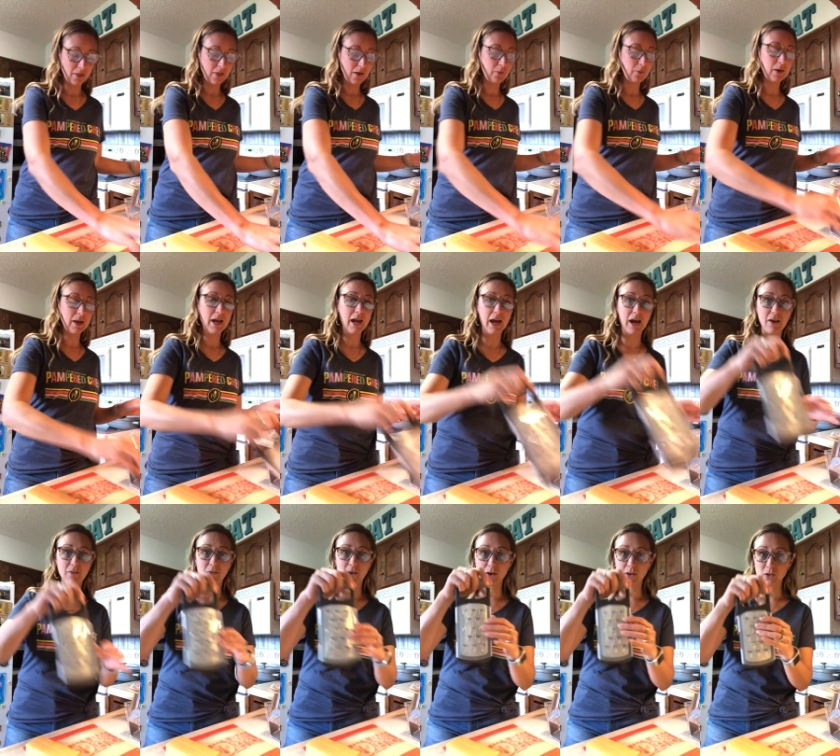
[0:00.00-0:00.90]
Then we
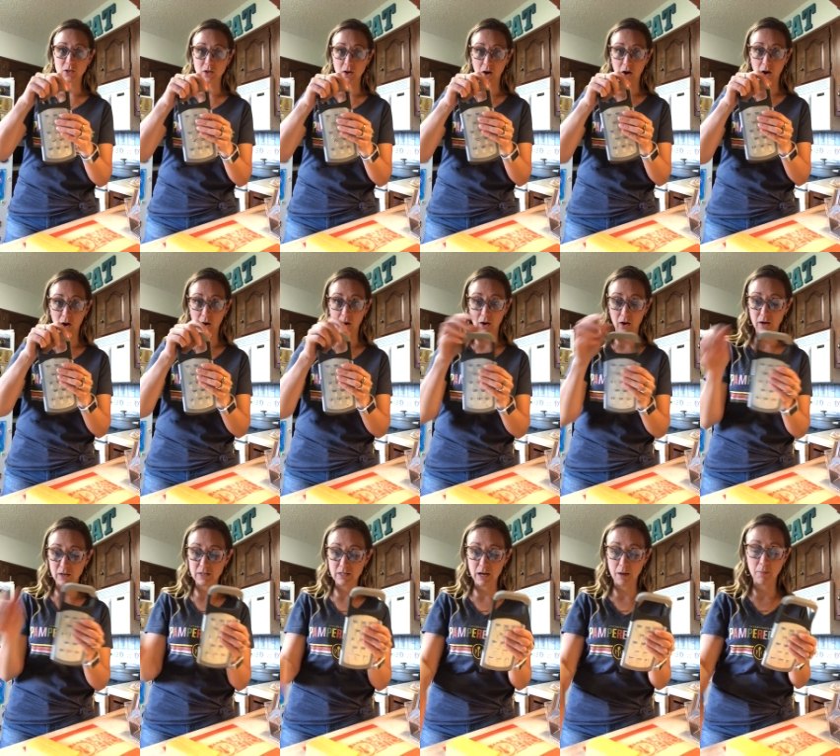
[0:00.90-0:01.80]
have
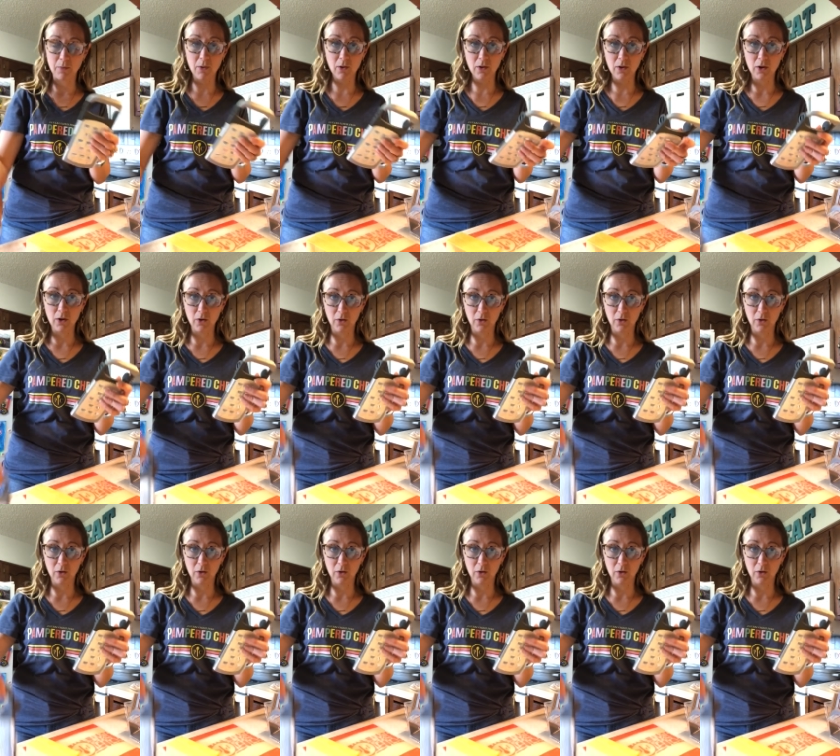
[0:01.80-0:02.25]
our double